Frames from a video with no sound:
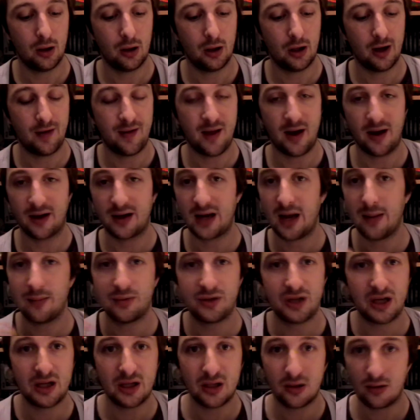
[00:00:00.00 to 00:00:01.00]
and then I kept
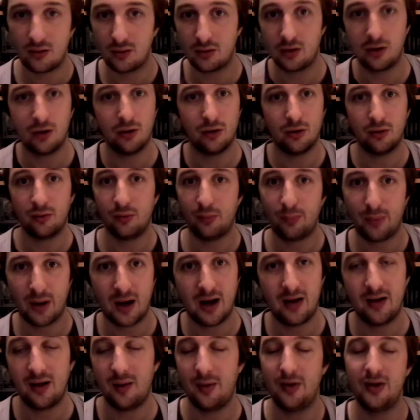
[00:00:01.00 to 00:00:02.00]
seeing, you know,
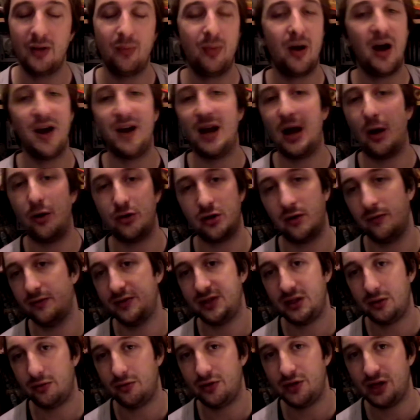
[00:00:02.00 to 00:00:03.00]
I mean the Byte Now is
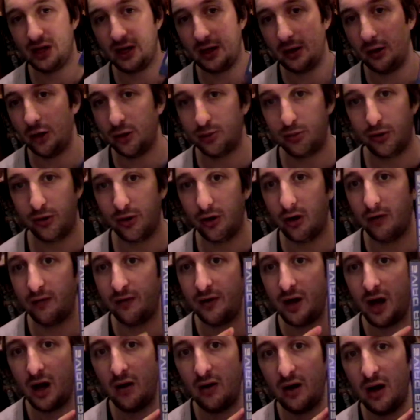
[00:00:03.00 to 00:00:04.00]
obviously ridiculous, but they
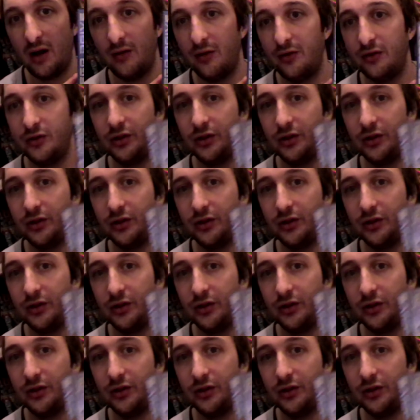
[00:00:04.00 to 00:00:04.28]
often are, aren't they?